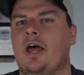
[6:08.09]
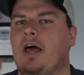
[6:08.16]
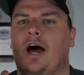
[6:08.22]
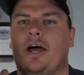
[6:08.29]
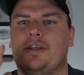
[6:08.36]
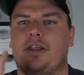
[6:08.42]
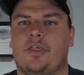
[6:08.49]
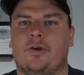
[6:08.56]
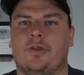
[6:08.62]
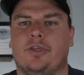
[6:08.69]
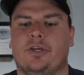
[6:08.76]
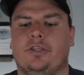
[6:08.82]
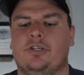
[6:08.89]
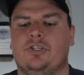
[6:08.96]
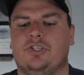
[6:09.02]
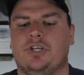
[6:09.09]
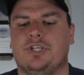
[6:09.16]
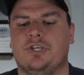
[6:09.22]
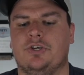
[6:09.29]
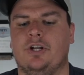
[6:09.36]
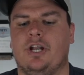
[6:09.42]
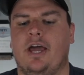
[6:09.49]
Another thing these jigs
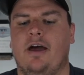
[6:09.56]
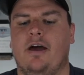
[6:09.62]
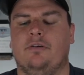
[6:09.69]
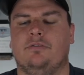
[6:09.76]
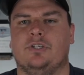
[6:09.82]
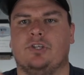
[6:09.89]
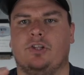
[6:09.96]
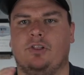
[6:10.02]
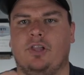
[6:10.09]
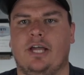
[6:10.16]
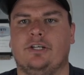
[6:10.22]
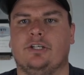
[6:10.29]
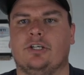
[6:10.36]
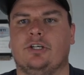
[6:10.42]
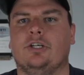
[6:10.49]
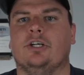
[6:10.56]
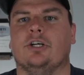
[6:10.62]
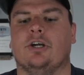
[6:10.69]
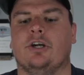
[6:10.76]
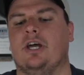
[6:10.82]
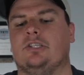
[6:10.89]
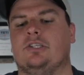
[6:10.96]
are gonna have is a lighter
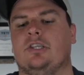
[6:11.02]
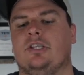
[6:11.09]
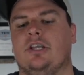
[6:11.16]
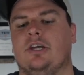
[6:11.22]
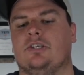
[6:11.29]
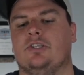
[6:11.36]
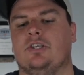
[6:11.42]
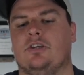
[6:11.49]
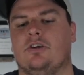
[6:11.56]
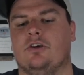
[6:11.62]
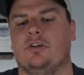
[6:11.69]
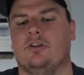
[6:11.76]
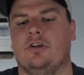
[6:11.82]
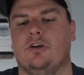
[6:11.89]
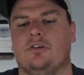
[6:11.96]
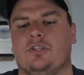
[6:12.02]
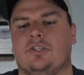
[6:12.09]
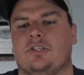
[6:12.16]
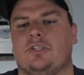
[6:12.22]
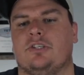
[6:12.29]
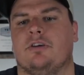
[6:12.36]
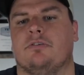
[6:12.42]
hook. That's the next thing you're gonna notice
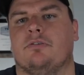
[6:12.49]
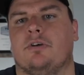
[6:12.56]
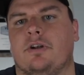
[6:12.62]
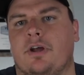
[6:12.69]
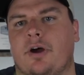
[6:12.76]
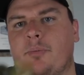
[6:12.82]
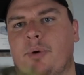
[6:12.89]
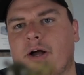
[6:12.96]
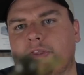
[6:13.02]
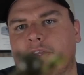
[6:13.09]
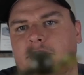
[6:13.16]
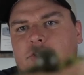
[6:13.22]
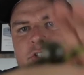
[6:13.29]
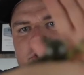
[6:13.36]
that's different about this